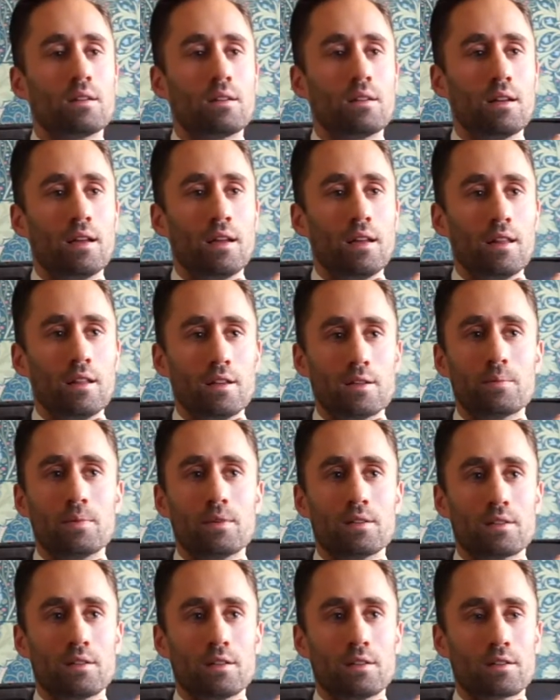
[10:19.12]
in this
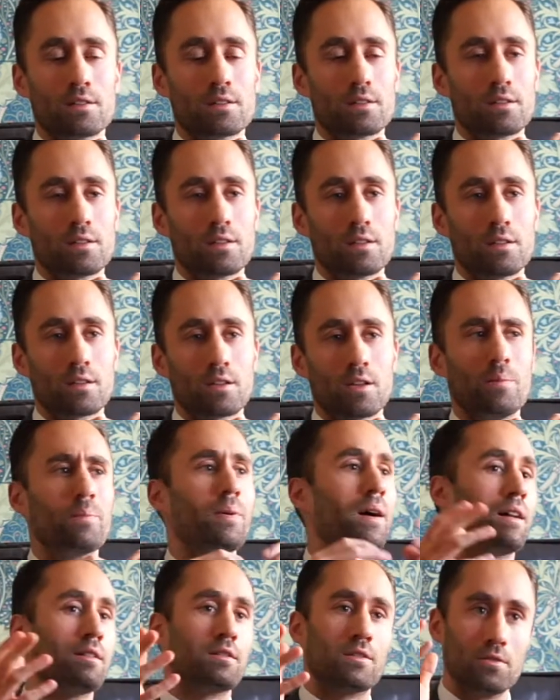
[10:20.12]
business
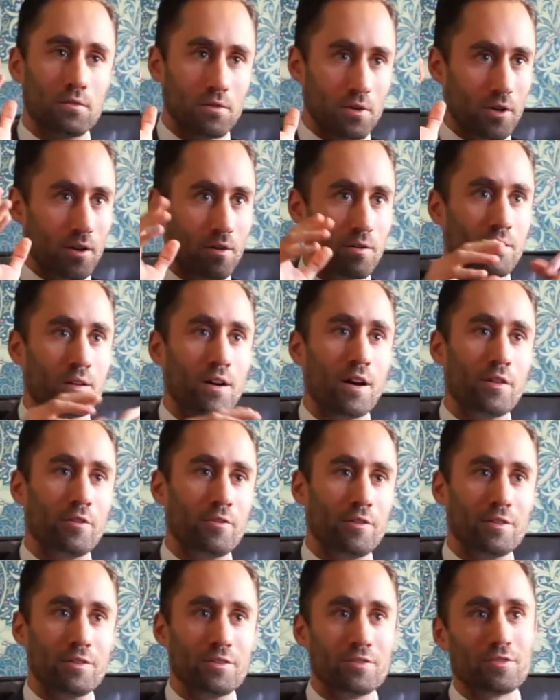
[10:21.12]
compared to
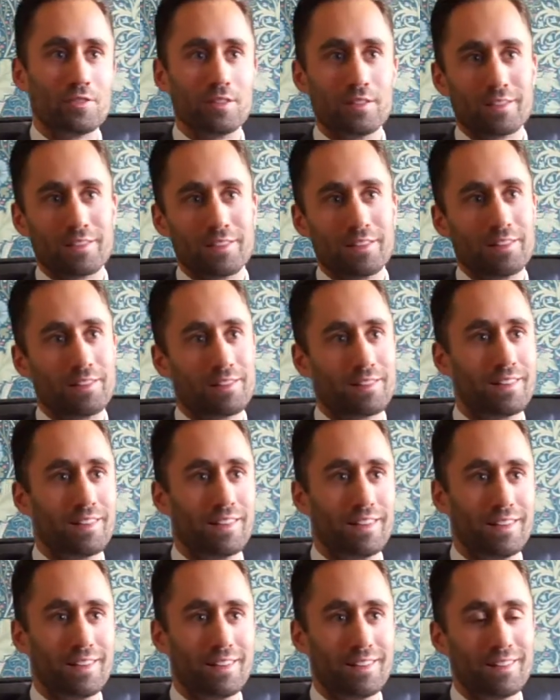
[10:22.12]
other industries in
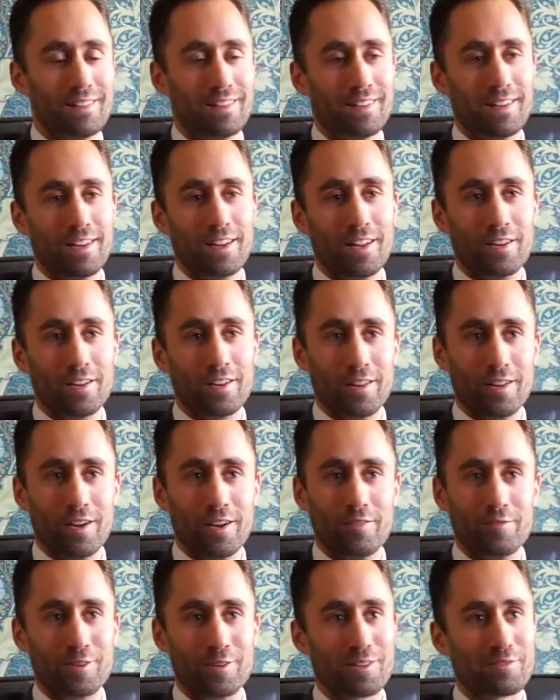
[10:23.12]
London that
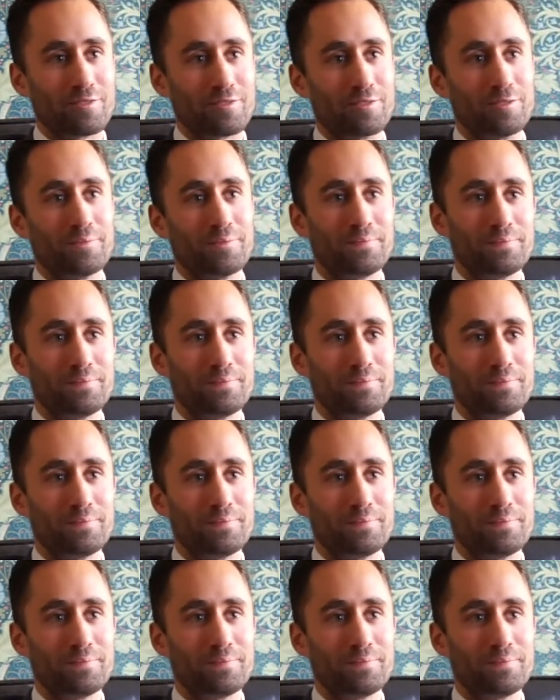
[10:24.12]
I've worked for.